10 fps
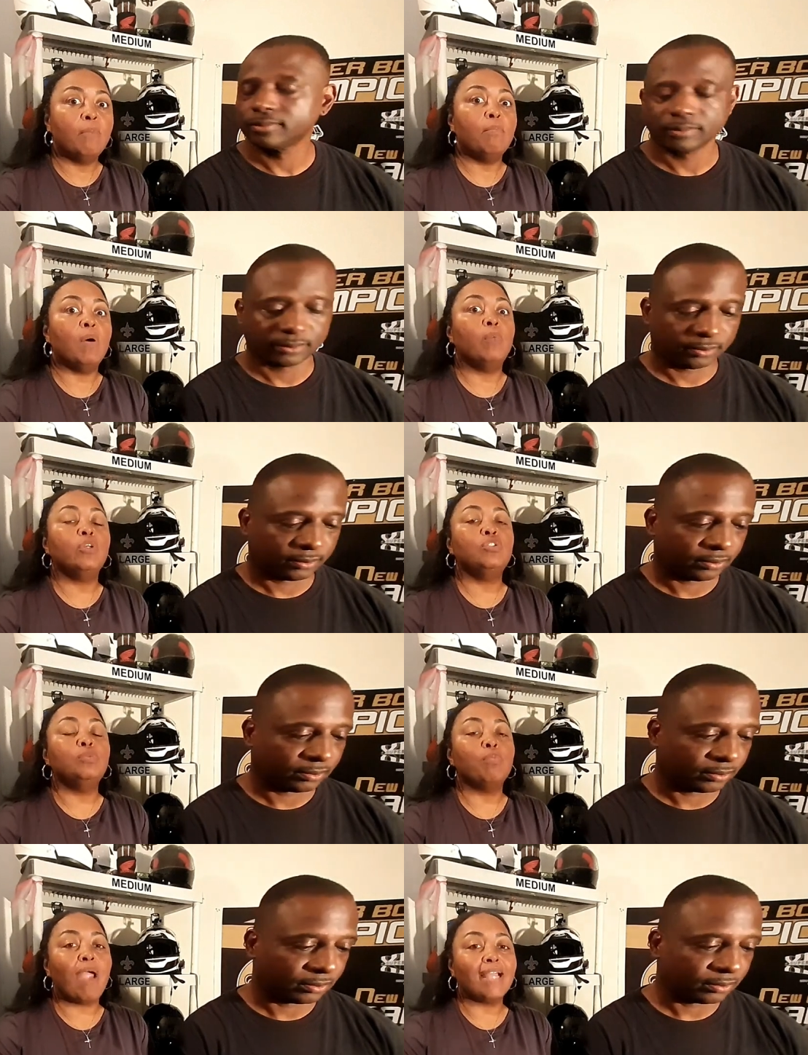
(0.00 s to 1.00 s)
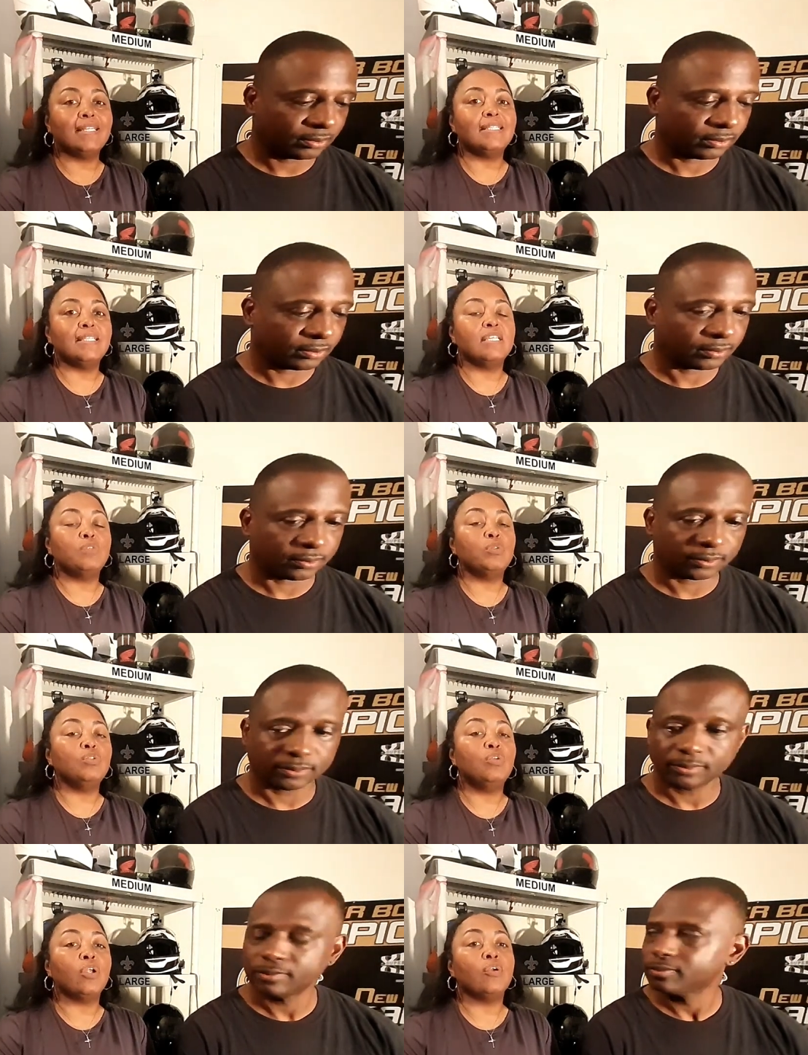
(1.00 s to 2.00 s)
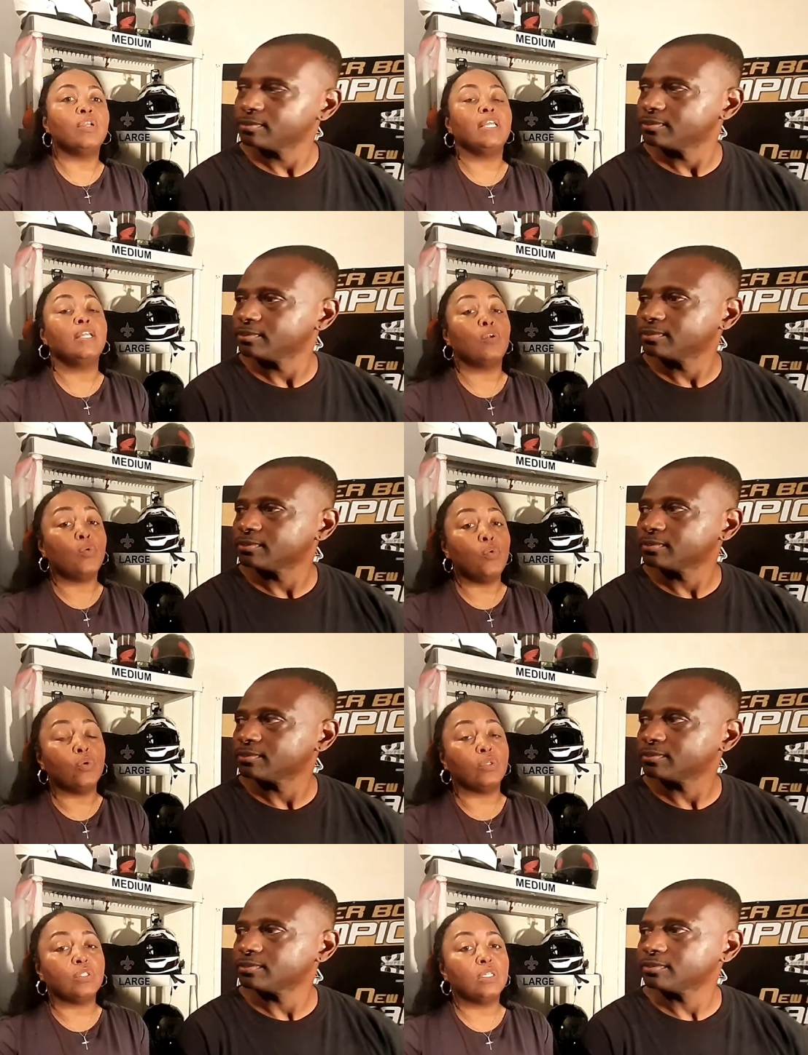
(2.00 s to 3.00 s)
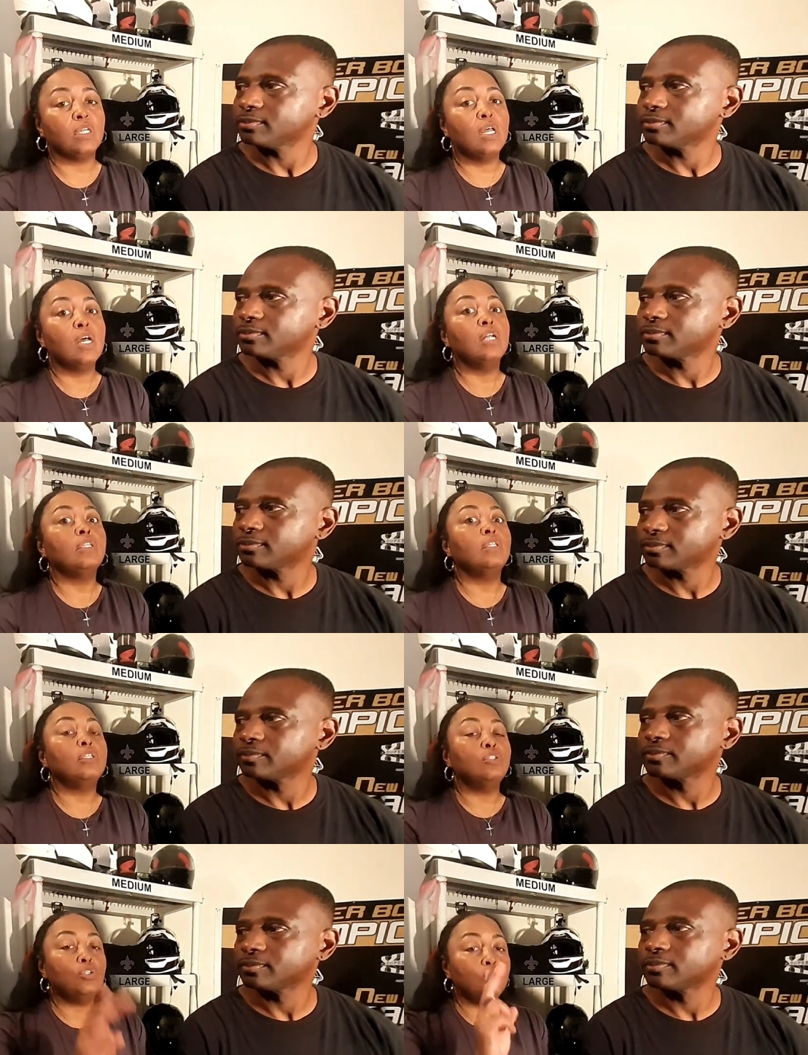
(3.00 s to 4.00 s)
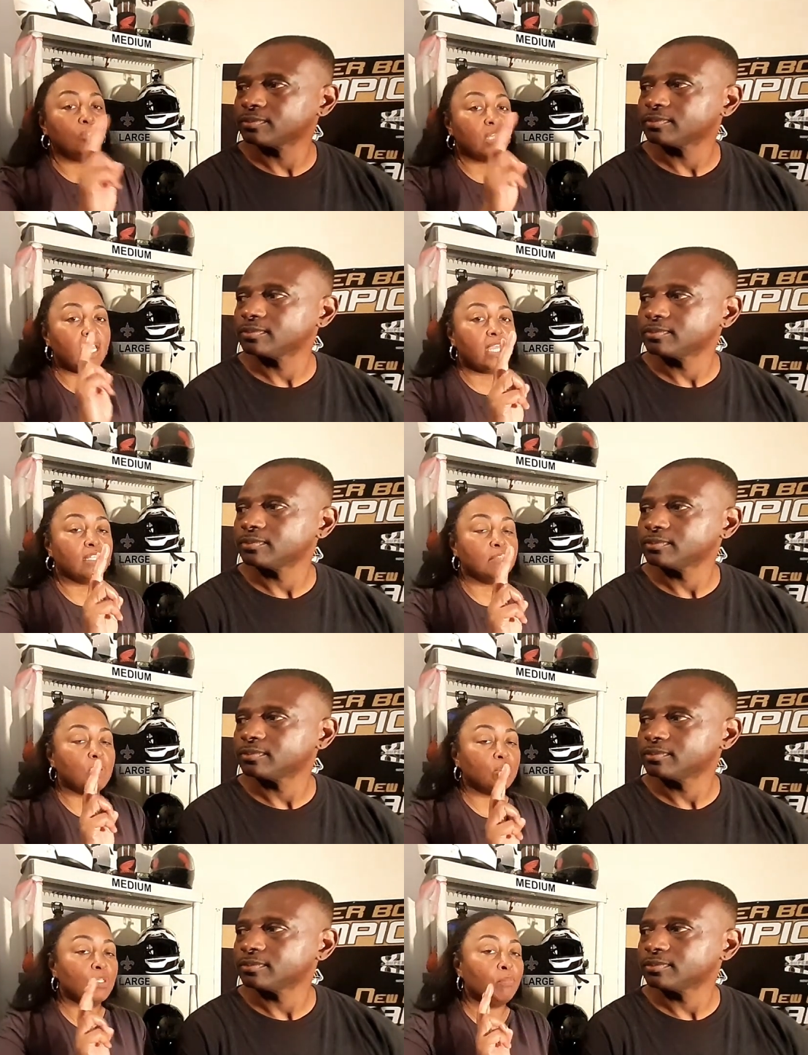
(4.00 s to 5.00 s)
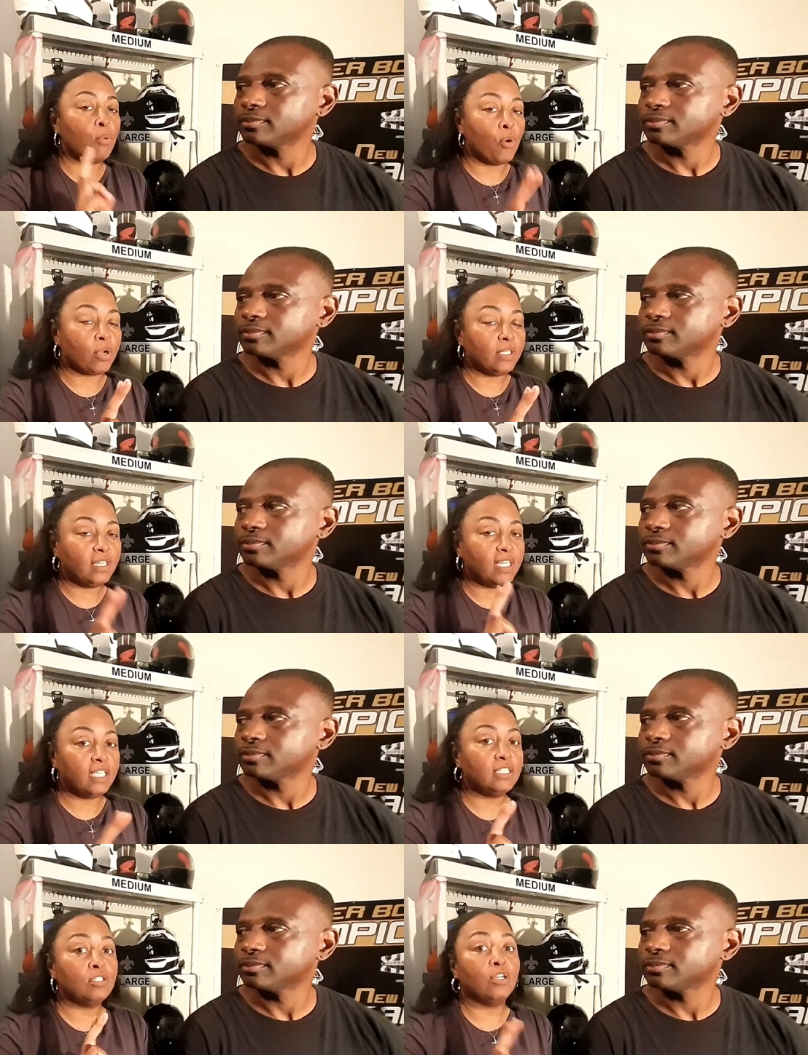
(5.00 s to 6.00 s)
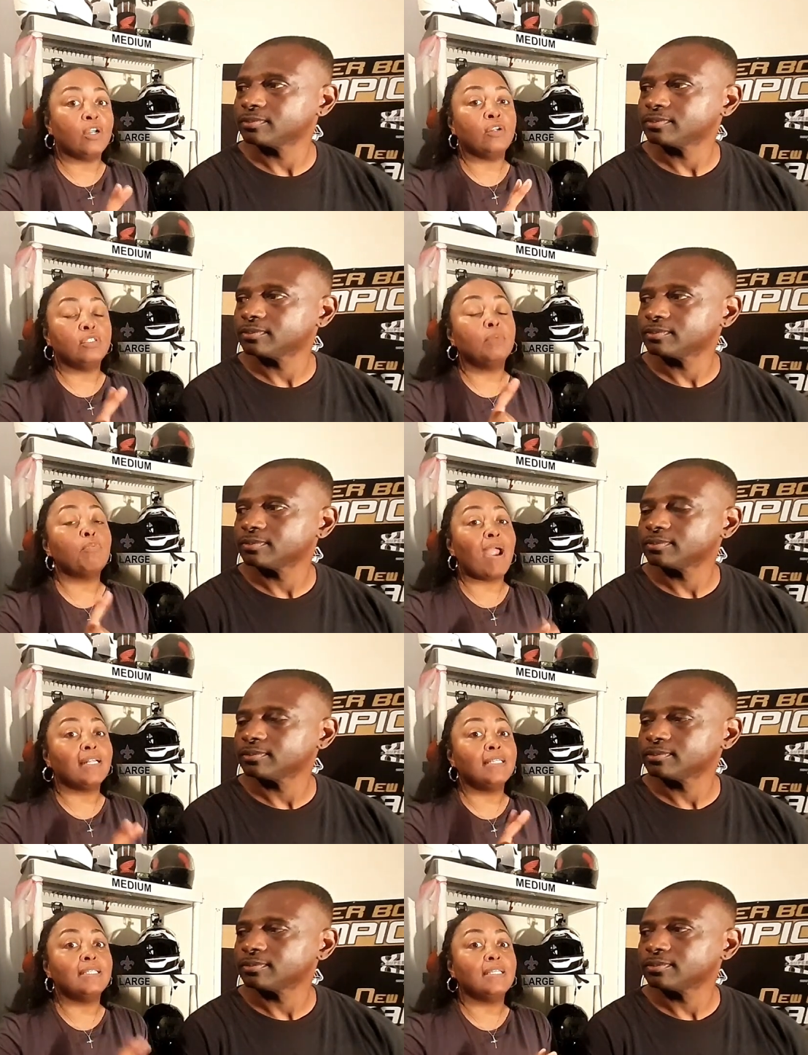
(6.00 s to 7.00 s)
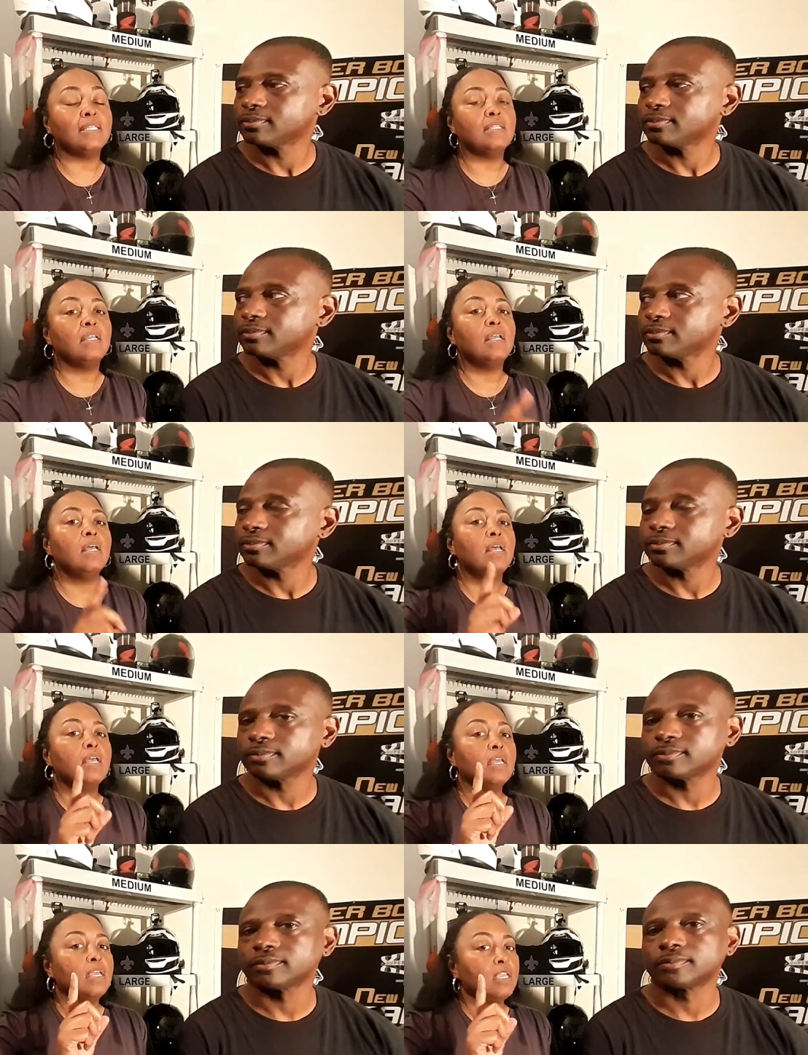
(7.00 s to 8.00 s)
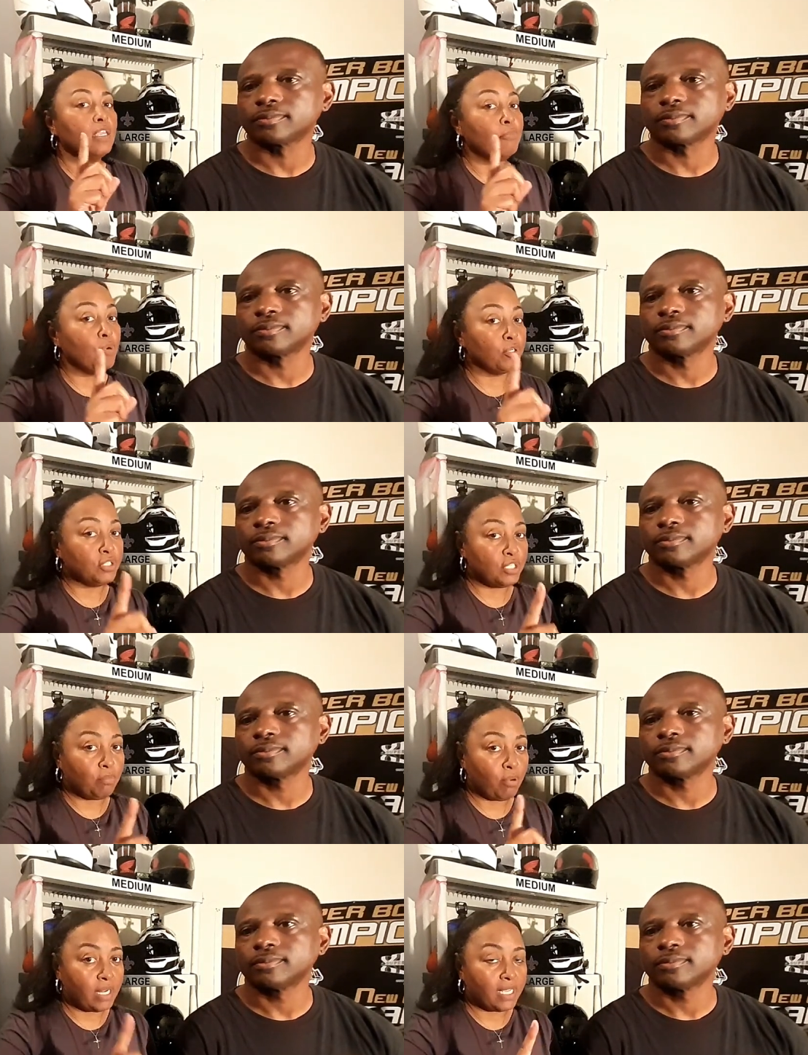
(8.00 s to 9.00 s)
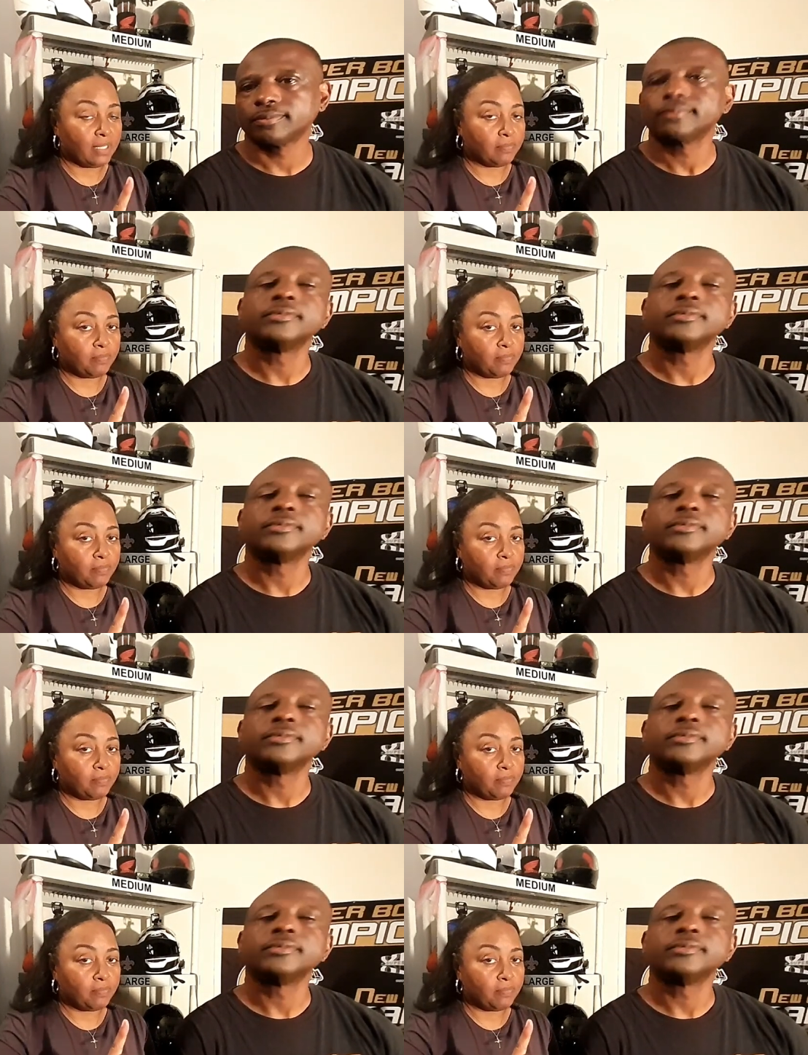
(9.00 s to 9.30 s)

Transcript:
Speaker 1: But what you practice is what you learn in the course. Two things, most important things to learn to practice is emergency braking.